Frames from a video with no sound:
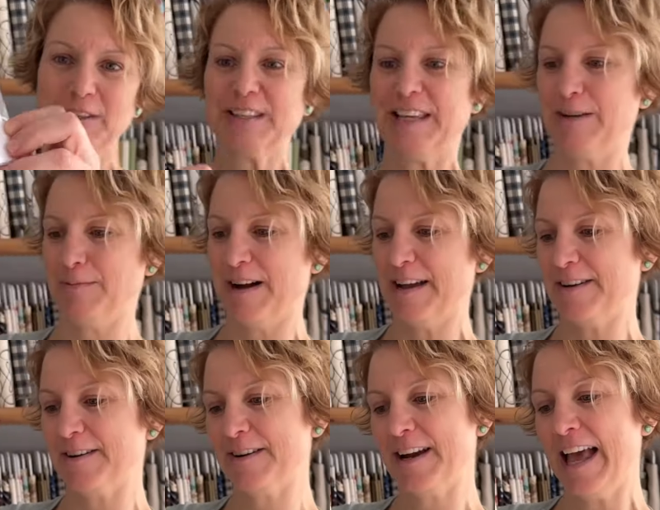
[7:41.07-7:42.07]
needle
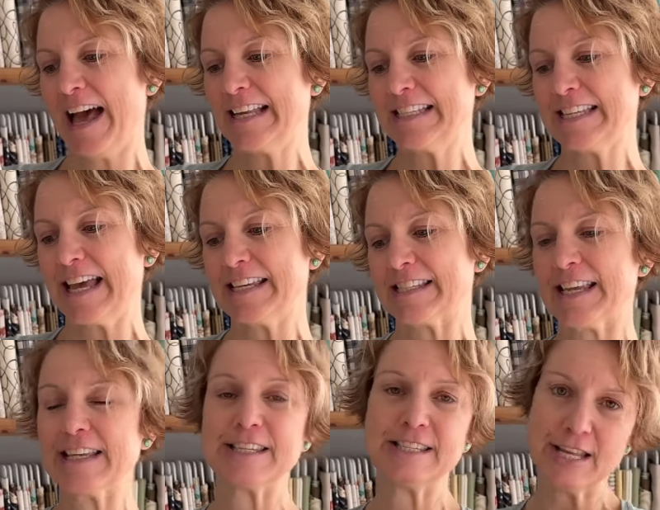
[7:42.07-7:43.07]
minder, and it says
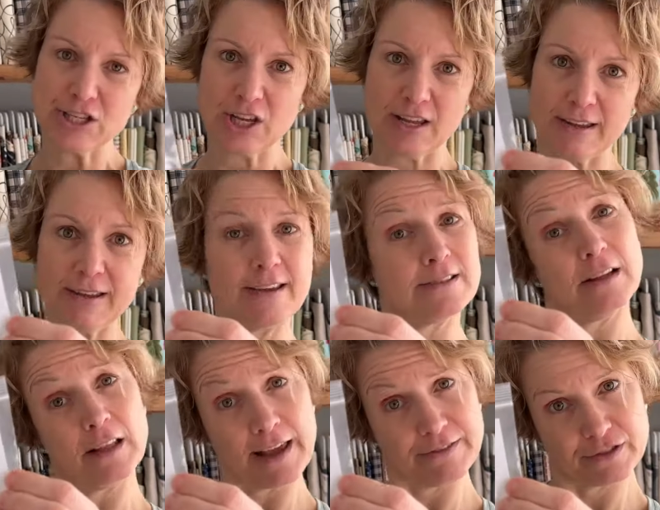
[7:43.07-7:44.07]
stitching is a
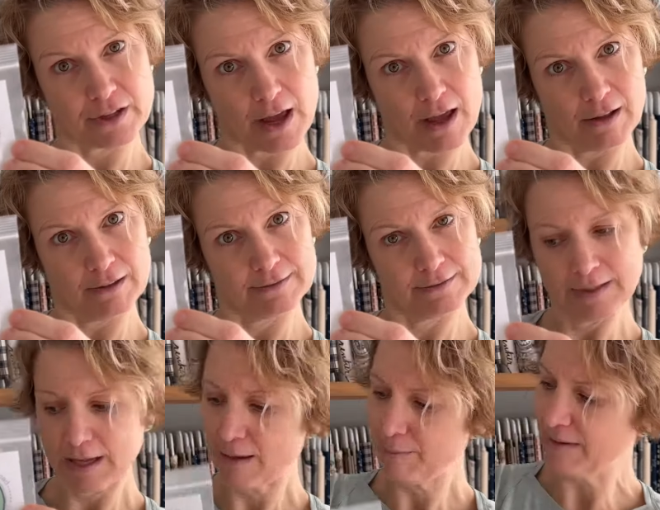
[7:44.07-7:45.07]
lifestyle.
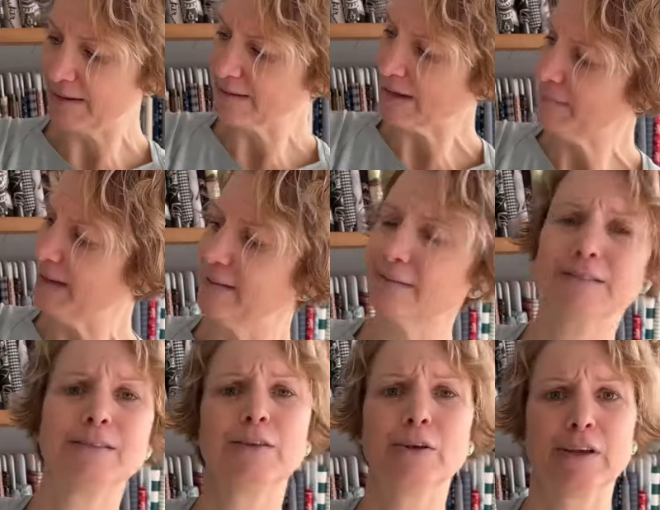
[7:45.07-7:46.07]
Because, I mean,
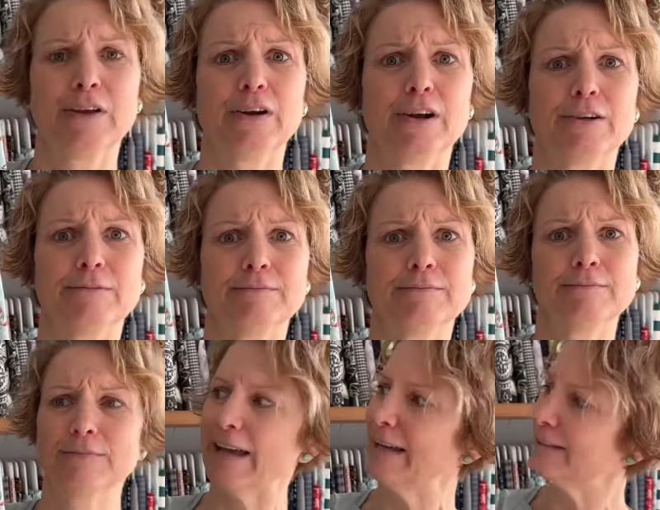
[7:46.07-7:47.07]
look at her,
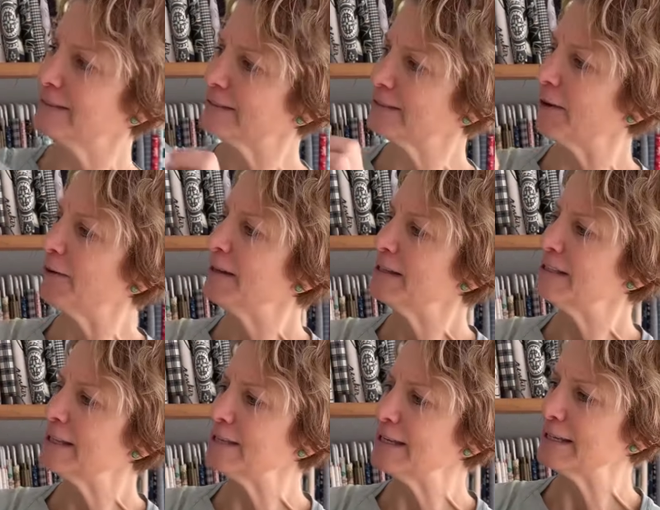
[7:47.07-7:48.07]
right? So
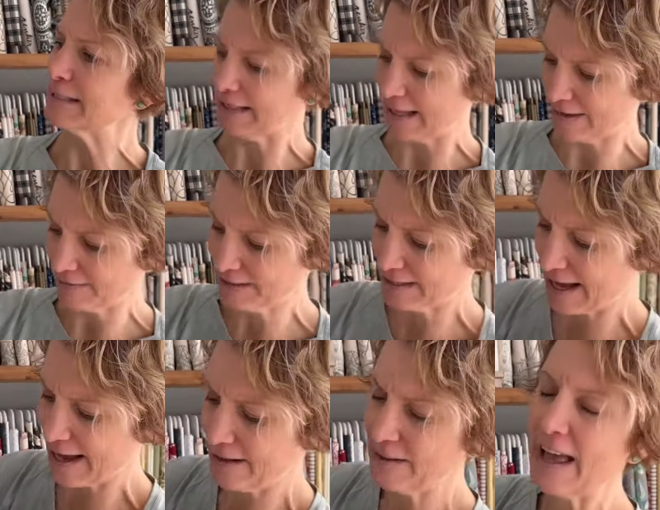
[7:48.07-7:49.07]
stitching is a
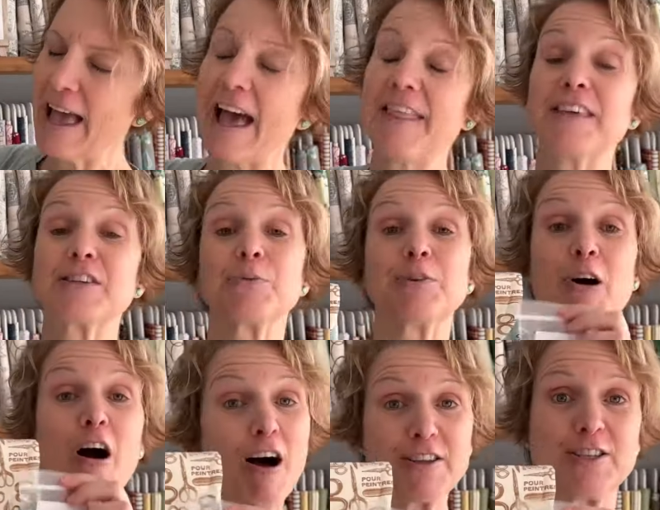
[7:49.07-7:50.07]
lifestyle, and this one
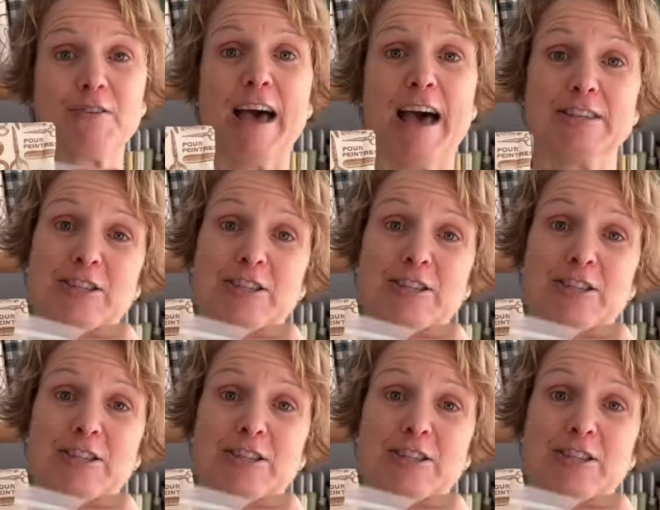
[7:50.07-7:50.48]
also has a